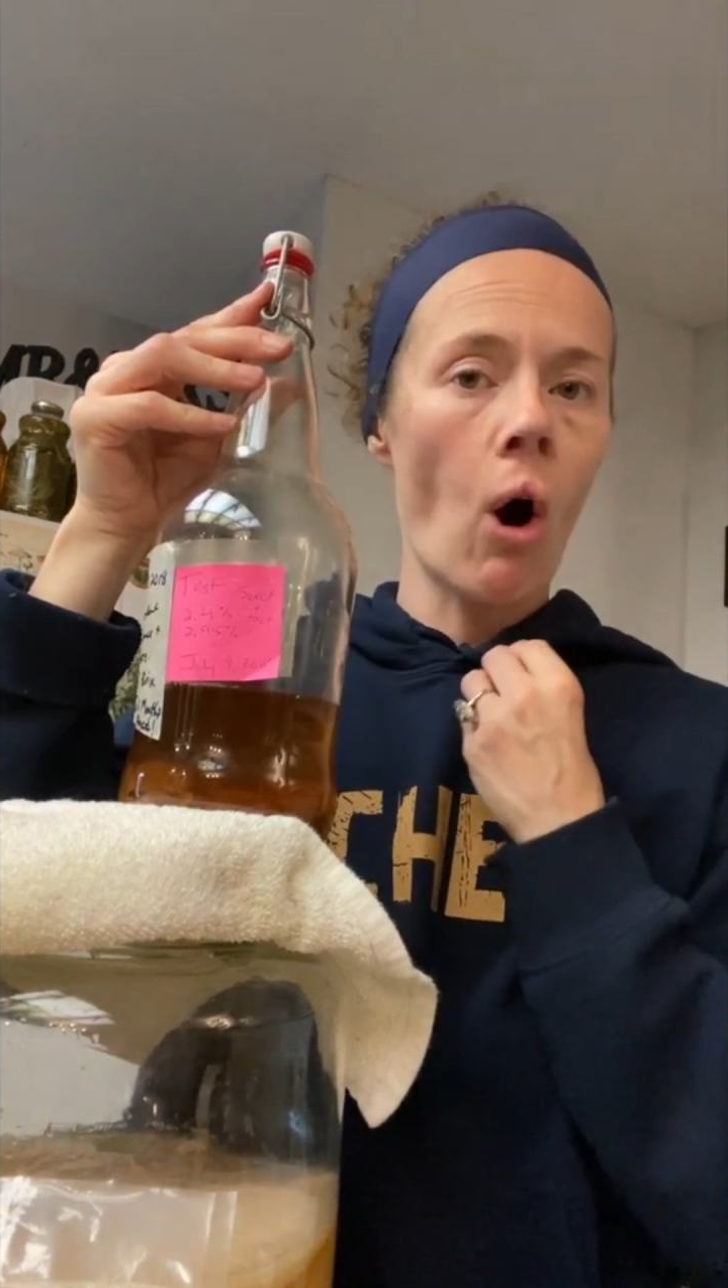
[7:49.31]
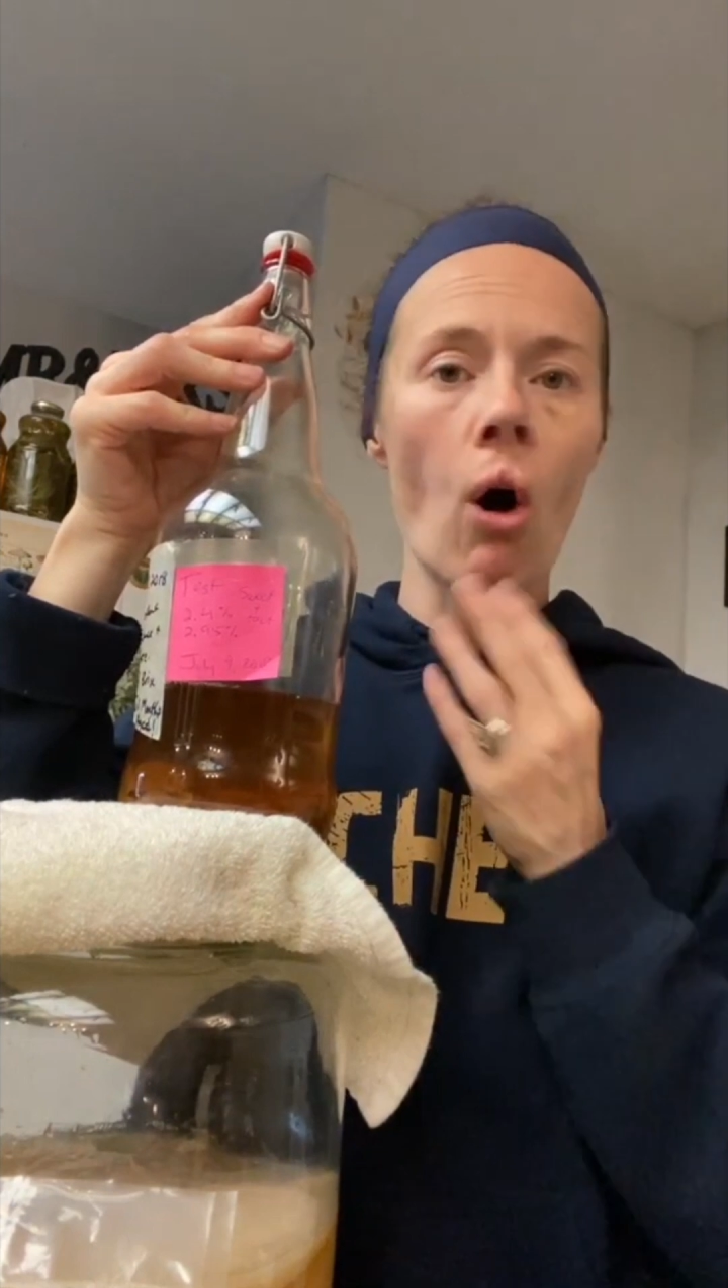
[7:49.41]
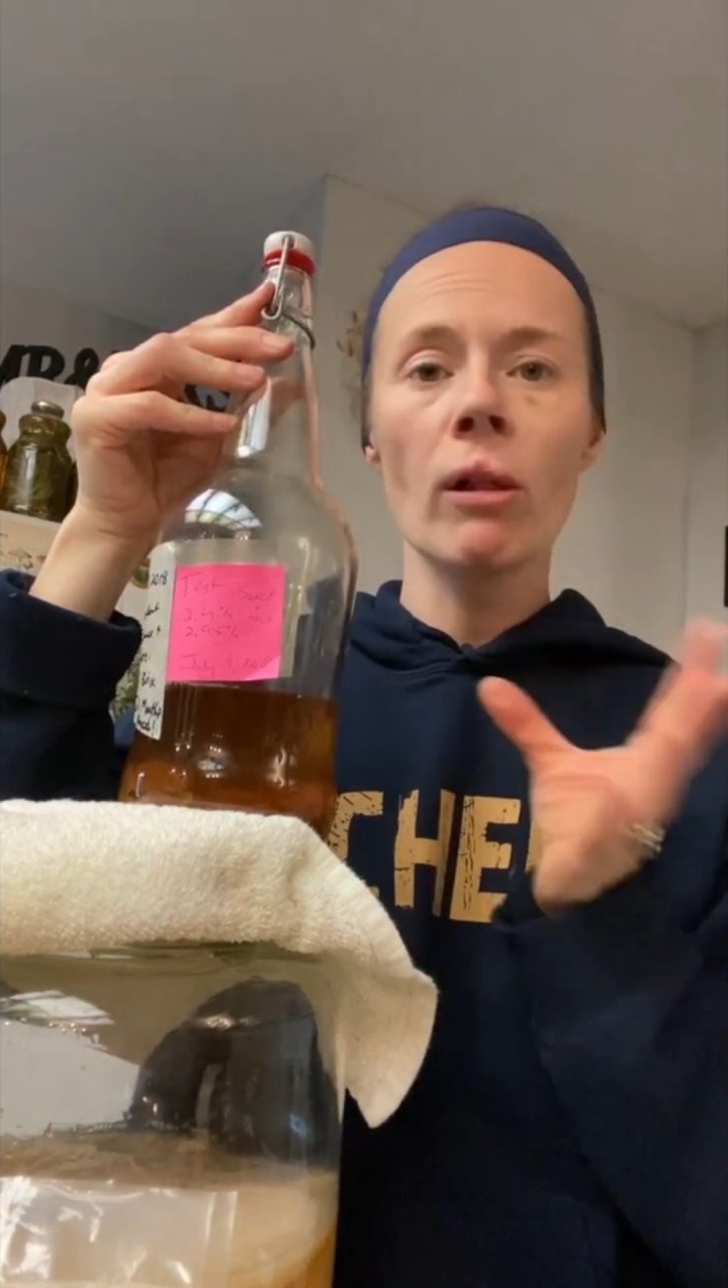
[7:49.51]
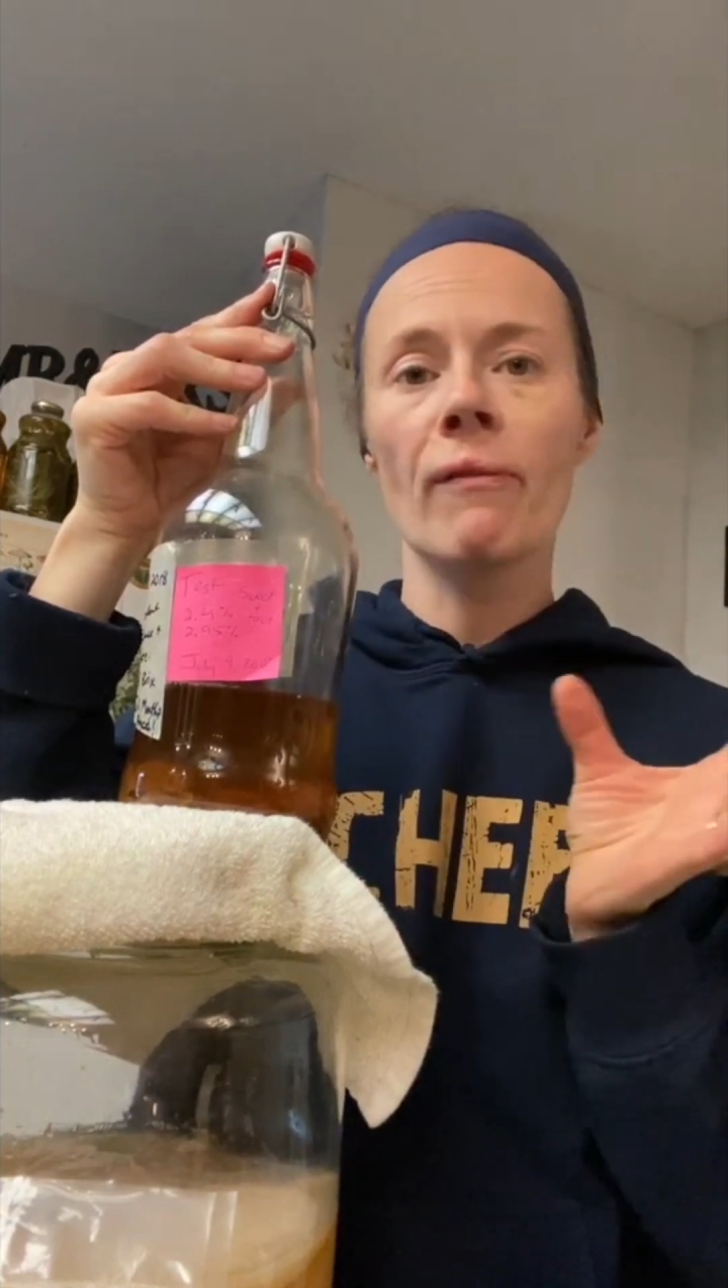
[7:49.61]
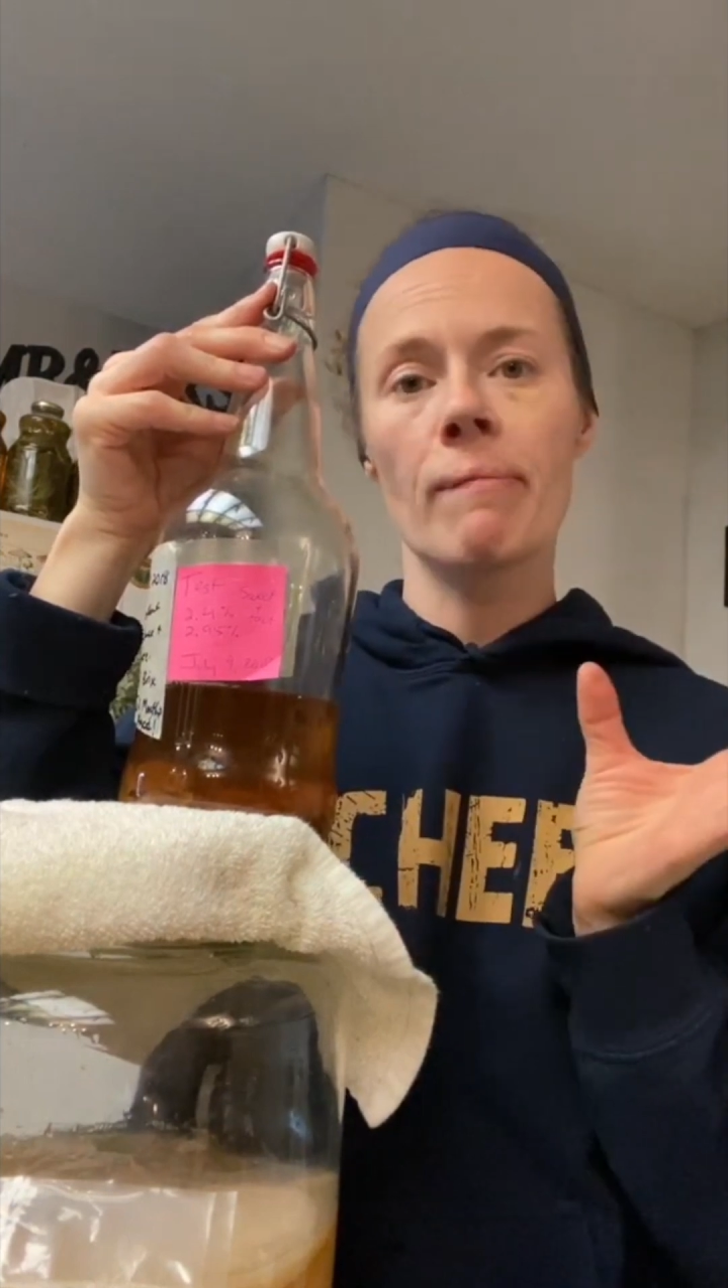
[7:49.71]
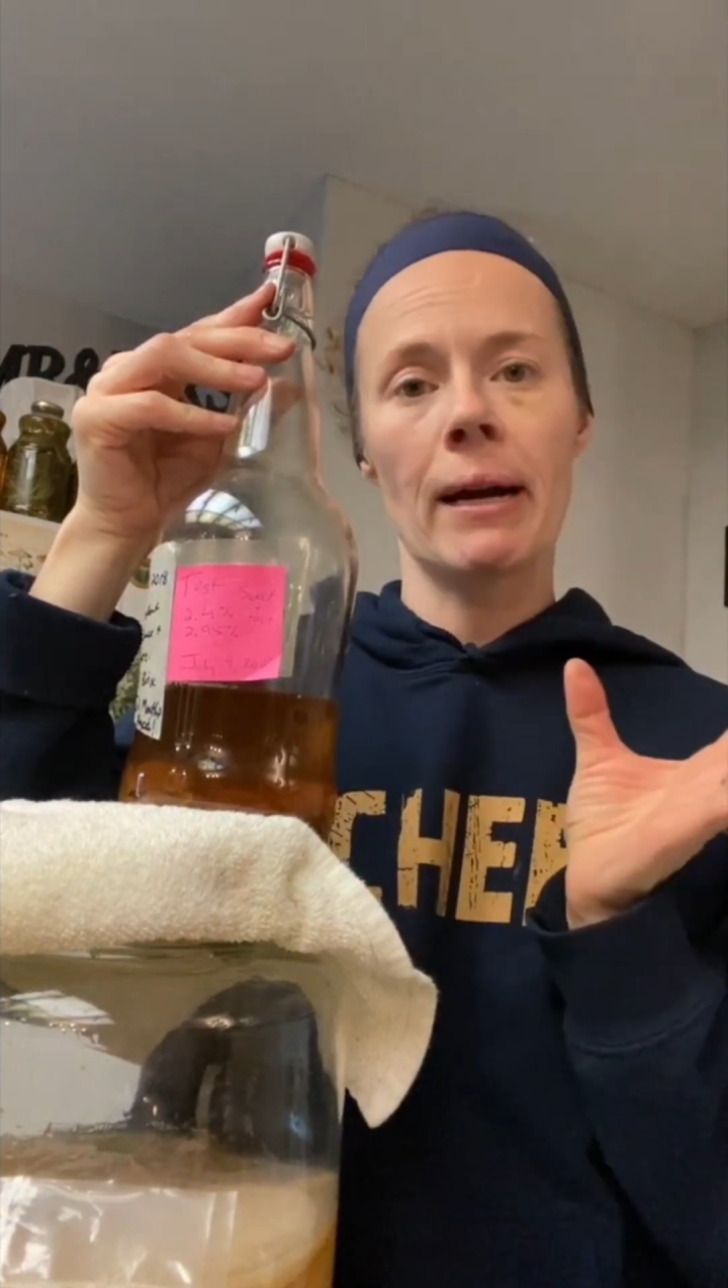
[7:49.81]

all of the